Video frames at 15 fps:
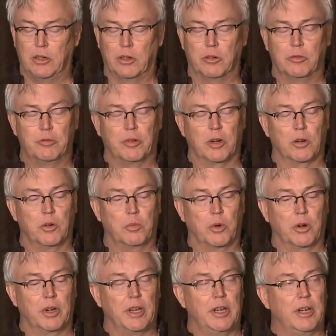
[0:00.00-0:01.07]

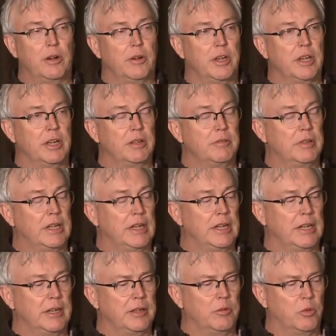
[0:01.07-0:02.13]
Fargo-Moorhead area
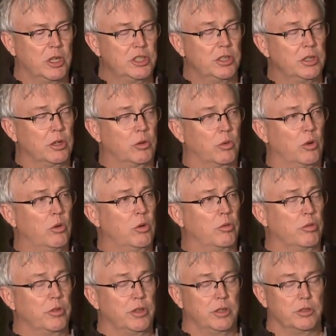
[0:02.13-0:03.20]
and watching it grow
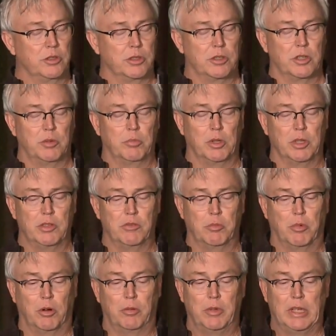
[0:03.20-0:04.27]
over the years. Just
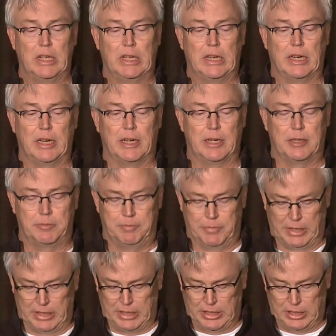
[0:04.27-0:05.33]
unbelievable.
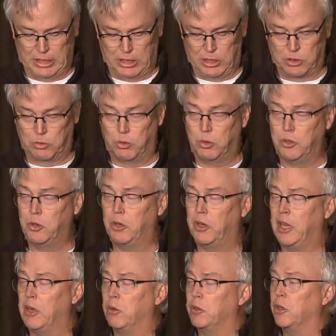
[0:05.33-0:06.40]
So what we'll do
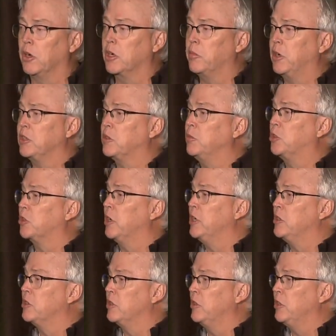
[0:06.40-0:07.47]
today, we'll talk about some
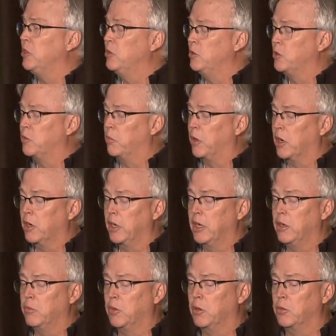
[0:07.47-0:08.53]
trends in the used
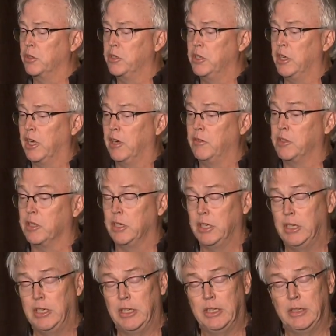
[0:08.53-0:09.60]
market, what we're seeing
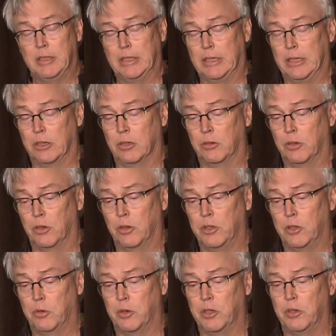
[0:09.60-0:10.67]
obviously, early
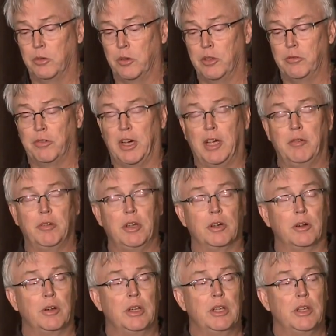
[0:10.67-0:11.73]
2025
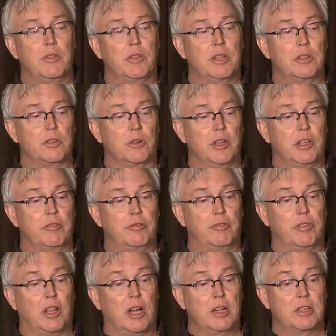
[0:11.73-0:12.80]
here. Things are in
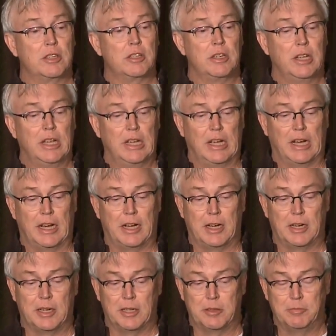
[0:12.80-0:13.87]
flux.
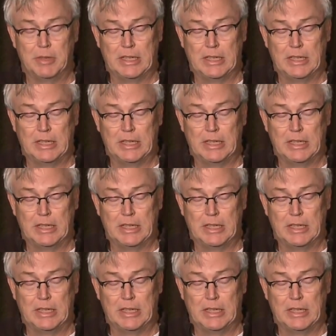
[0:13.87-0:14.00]
A